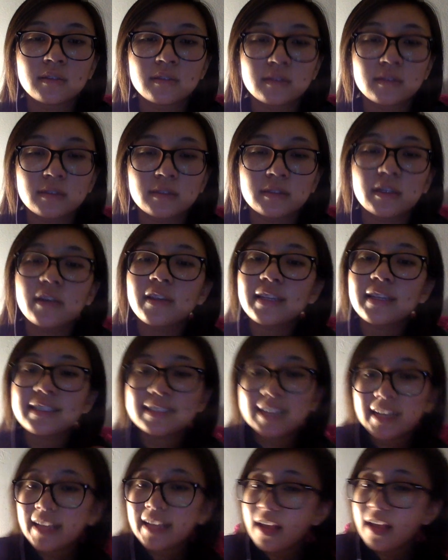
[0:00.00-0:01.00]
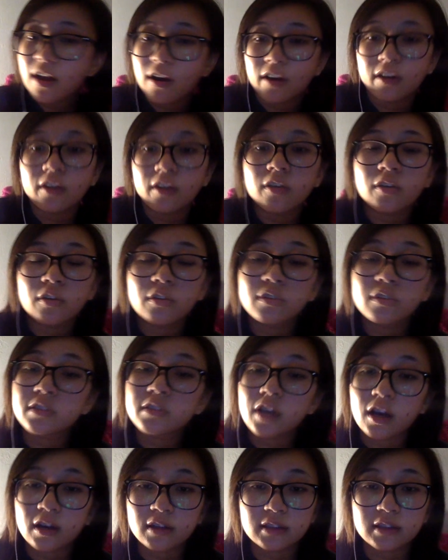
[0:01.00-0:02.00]
So the second article
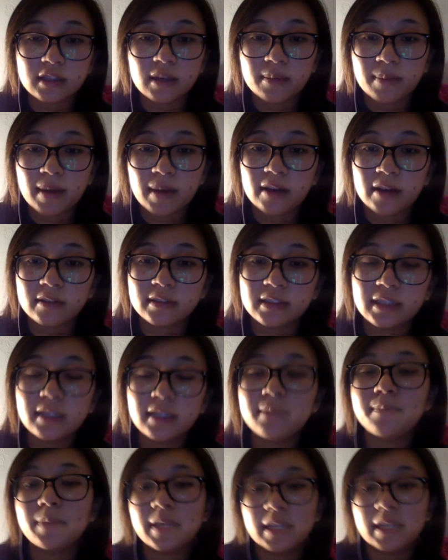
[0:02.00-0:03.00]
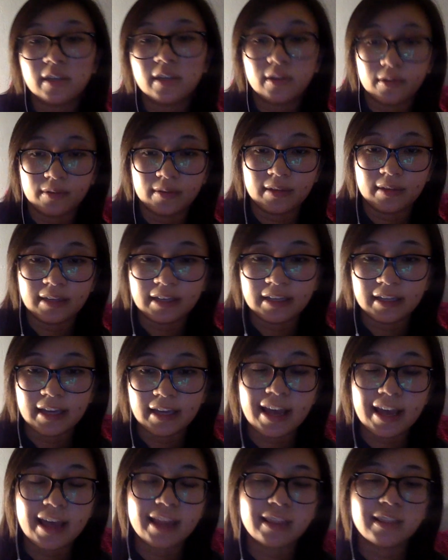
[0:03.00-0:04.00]
talks about CPOE
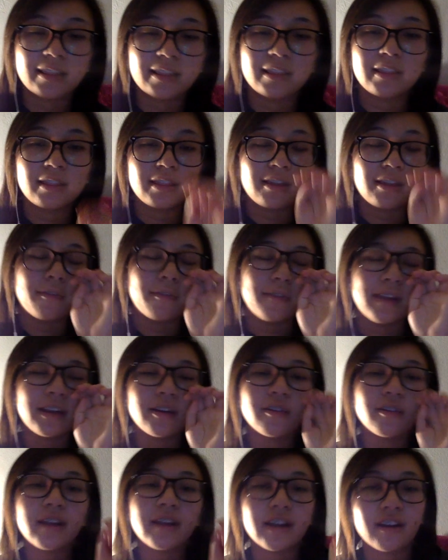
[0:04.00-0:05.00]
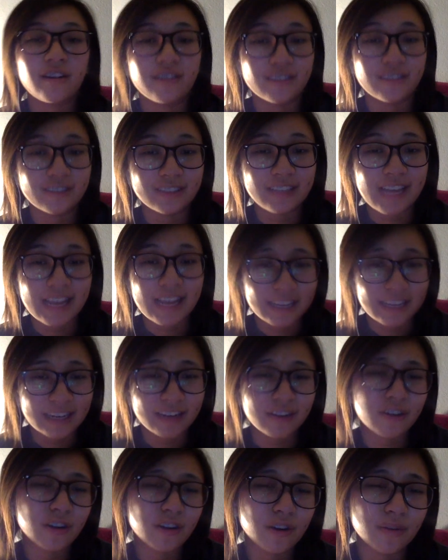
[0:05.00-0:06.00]
and the fatal errors that
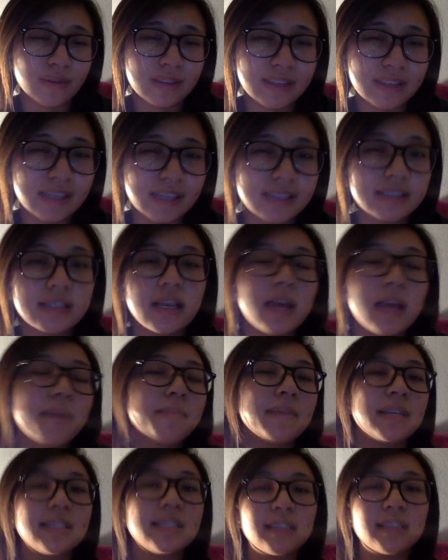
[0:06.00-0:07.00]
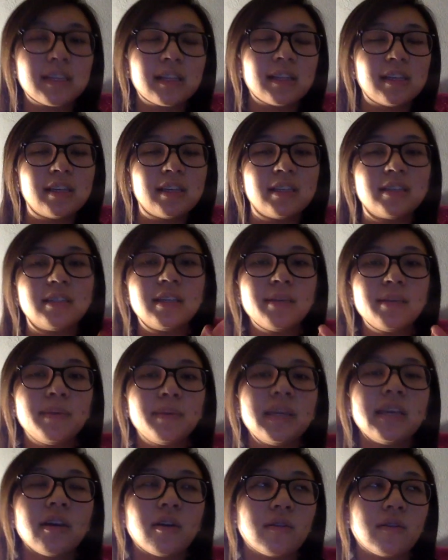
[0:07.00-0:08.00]
can occur with this. And basically
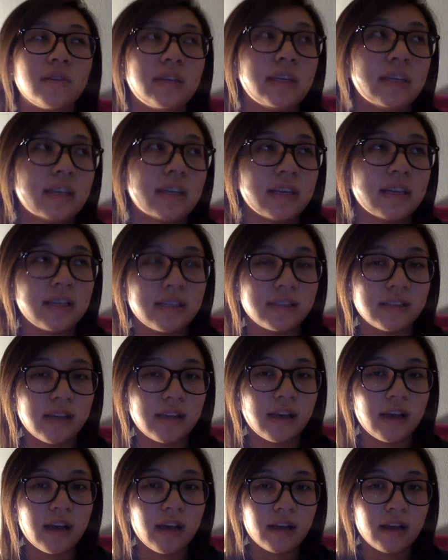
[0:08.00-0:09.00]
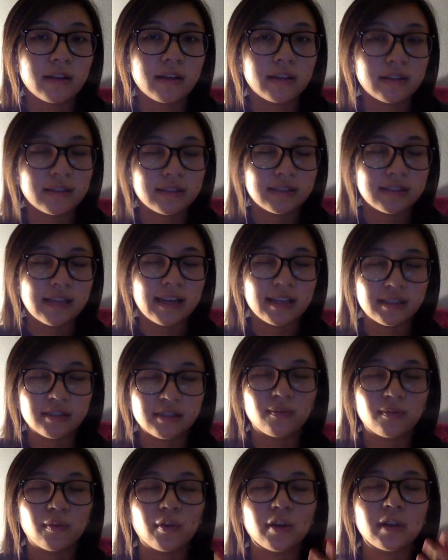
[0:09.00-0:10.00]
CPOE
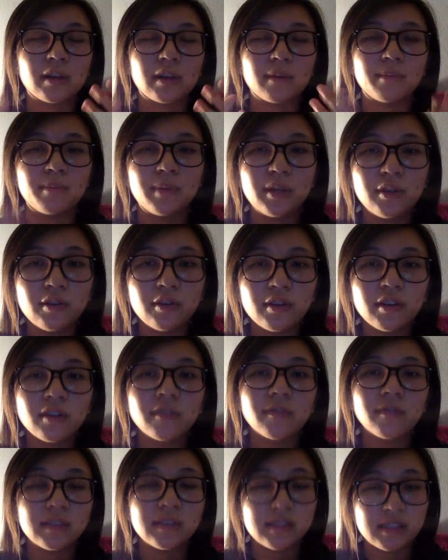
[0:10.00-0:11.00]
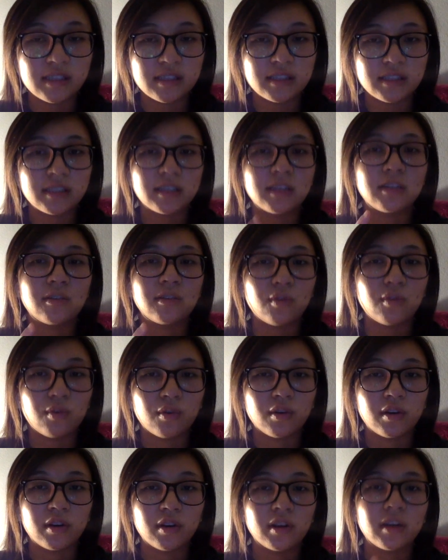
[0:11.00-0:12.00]
stands for Computer Physician
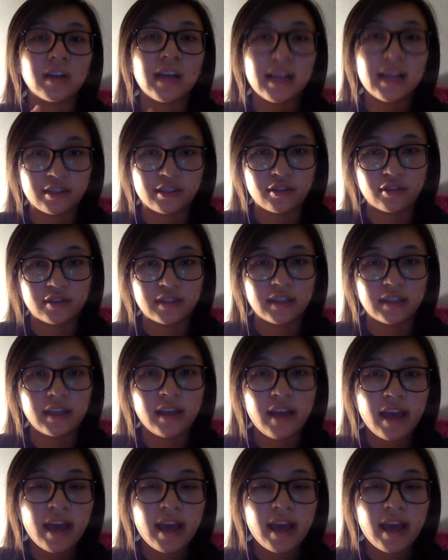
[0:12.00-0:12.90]
Order Entry.